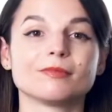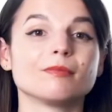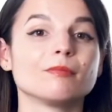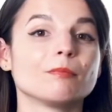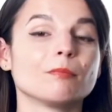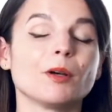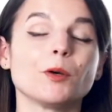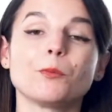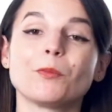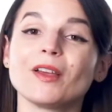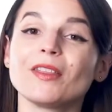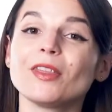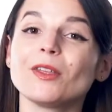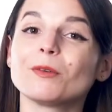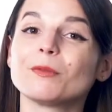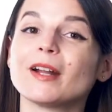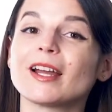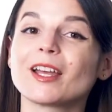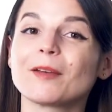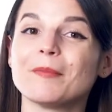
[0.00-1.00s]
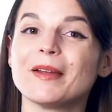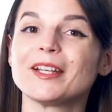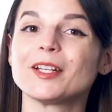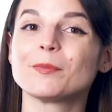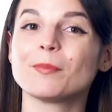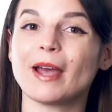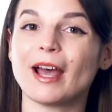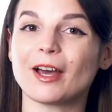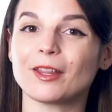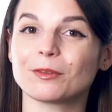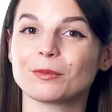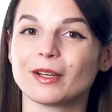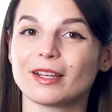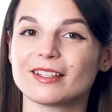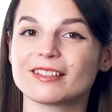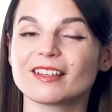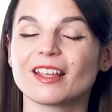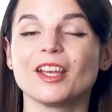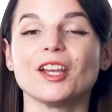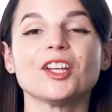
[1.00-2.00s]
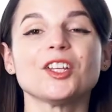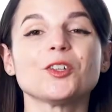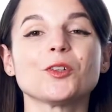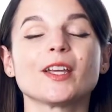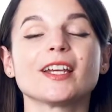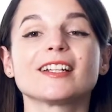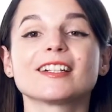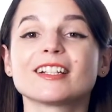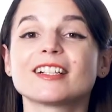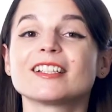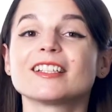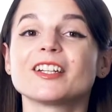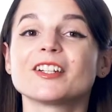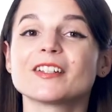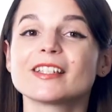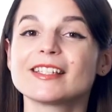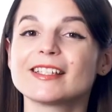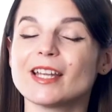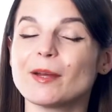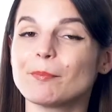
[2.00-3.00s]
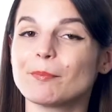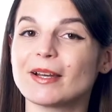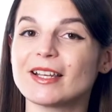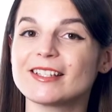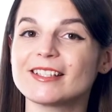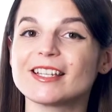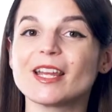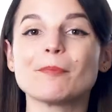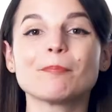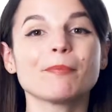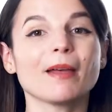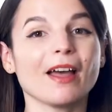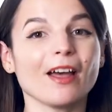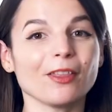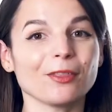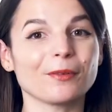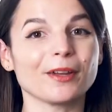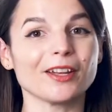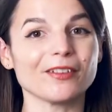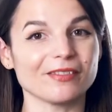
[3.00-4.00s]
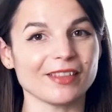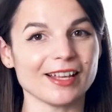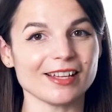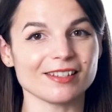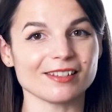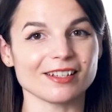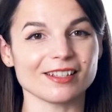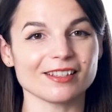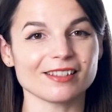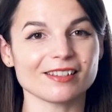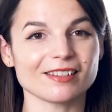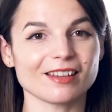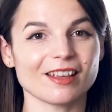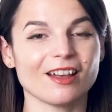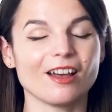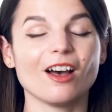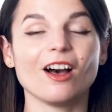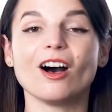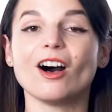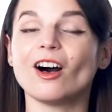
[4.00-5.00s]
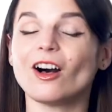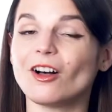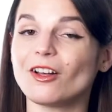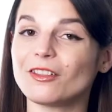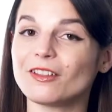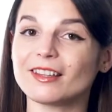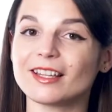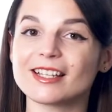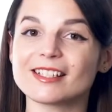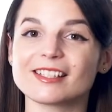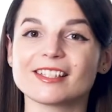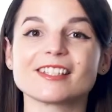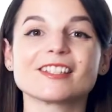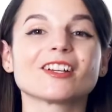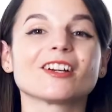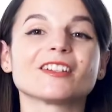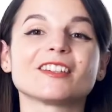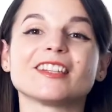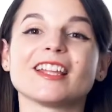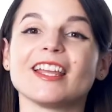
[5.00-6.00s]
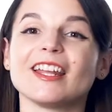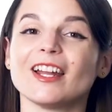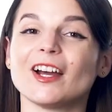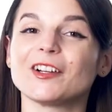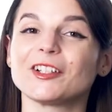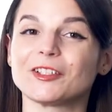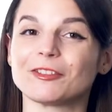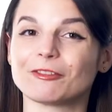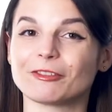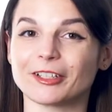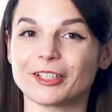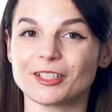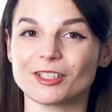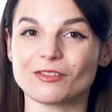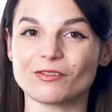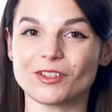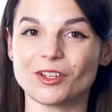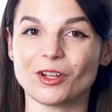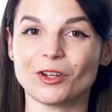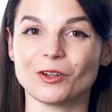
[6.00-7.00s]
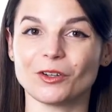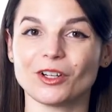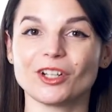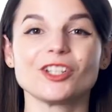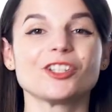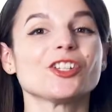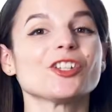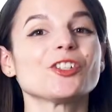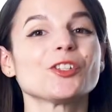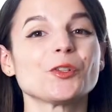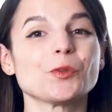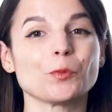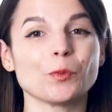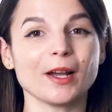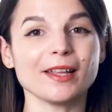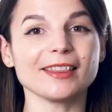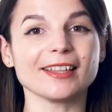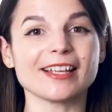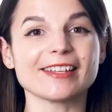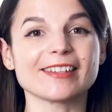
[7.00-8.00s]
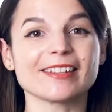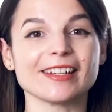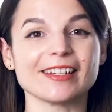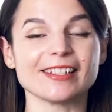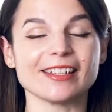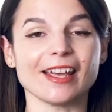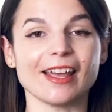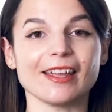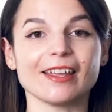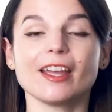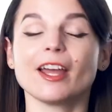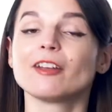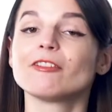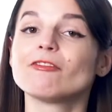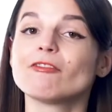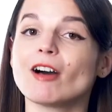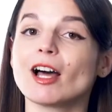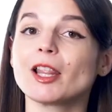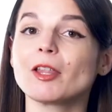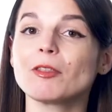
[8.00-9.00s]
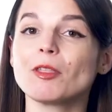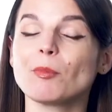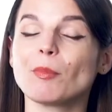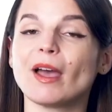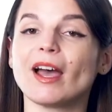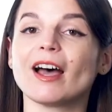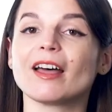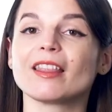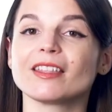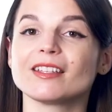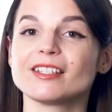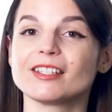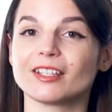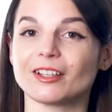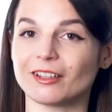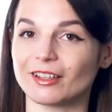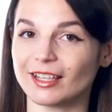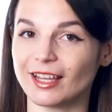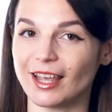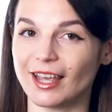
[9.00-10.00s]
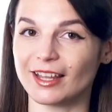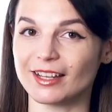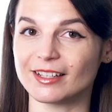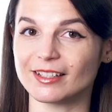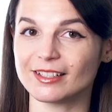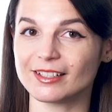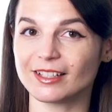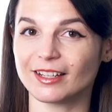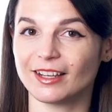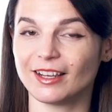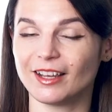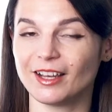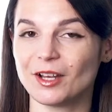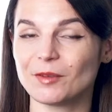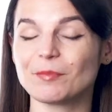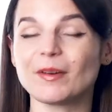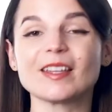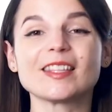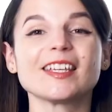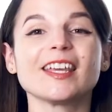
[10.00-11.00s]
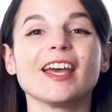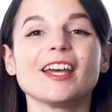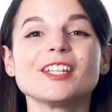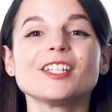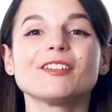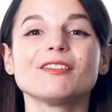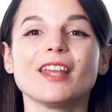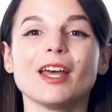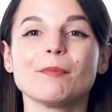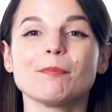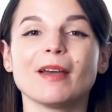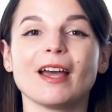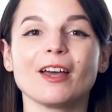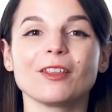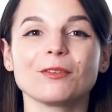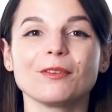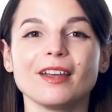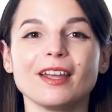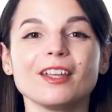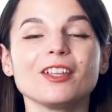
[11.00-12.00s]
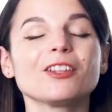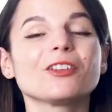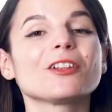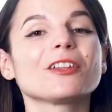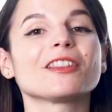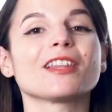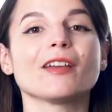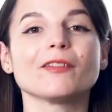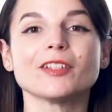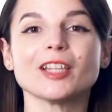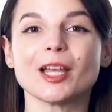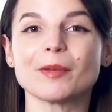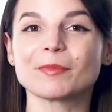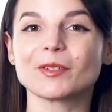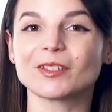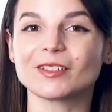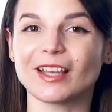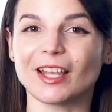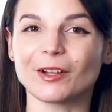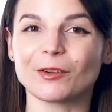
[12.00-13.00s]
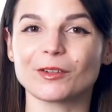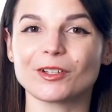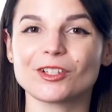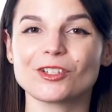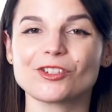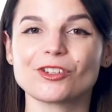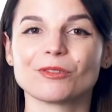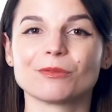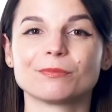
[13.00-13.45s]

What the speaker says: But with the recommended pathways, you get a clear step-by-step pathway of lessons. All the lessons are laid out in front of you. Just do one lesson a day and follow the path until the end. By the end of that pathway, you'll level up your language.